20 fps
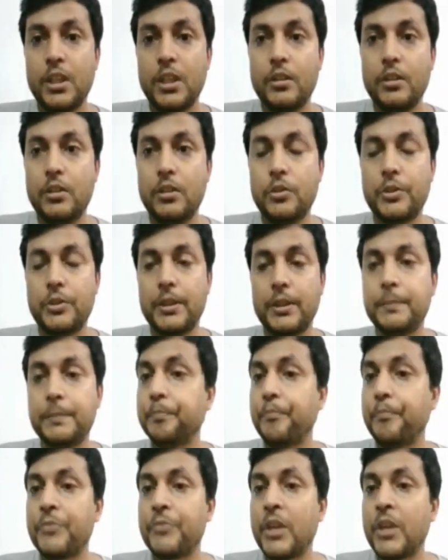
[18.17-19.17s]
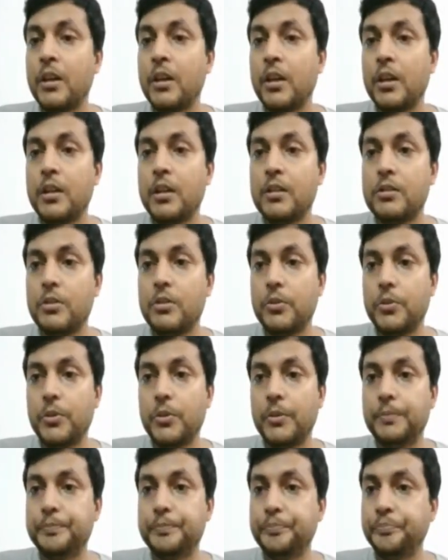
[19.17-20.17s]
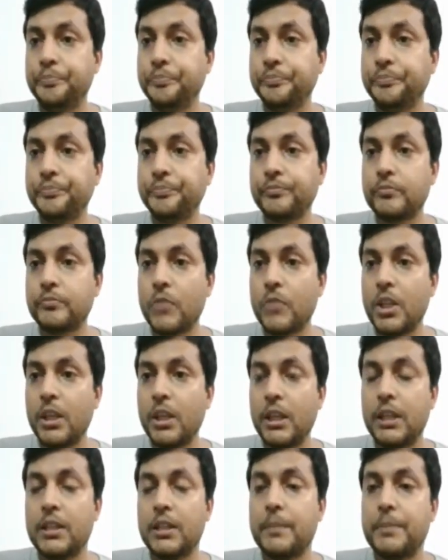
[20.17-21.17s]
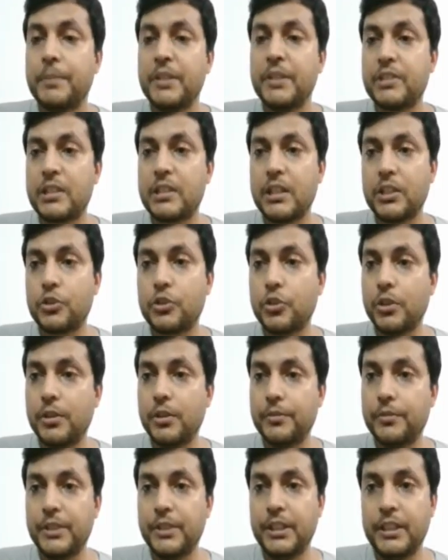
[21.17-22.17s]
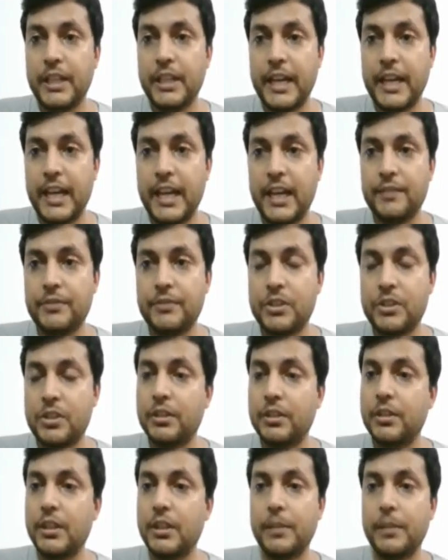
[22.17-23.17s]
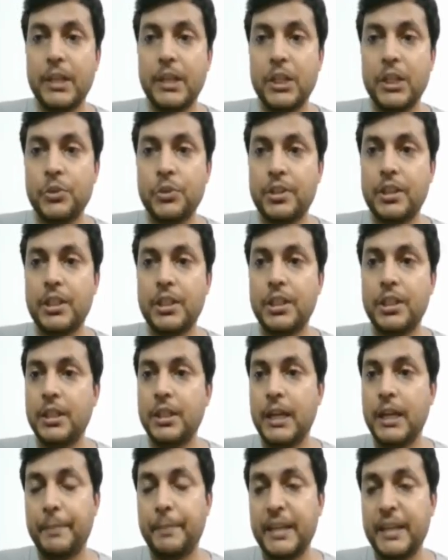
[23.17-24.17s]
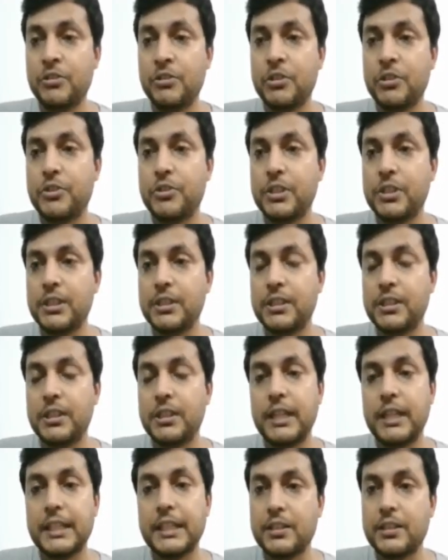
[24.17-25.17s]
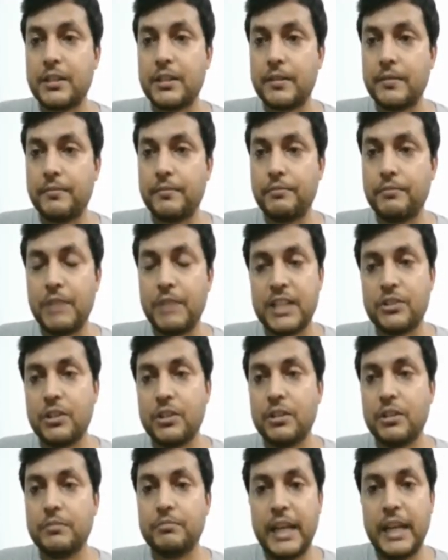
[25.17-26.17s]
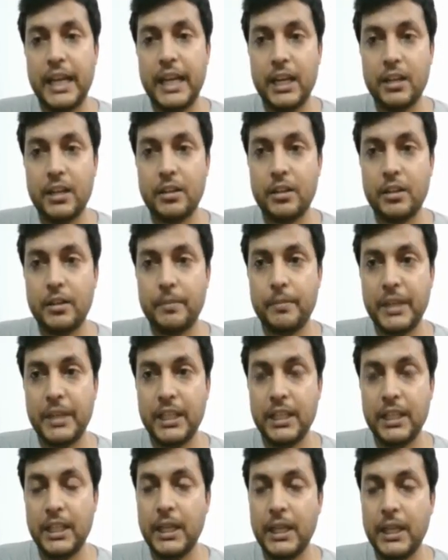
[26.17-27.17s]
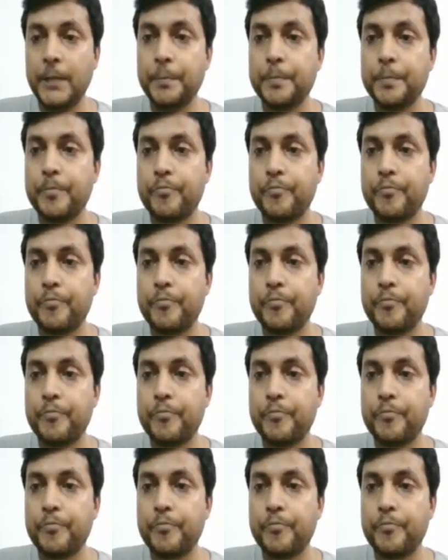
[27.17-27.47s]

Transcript: Okay, so in the previous lecture we have studied about the appendages, that is flagellum and the pili.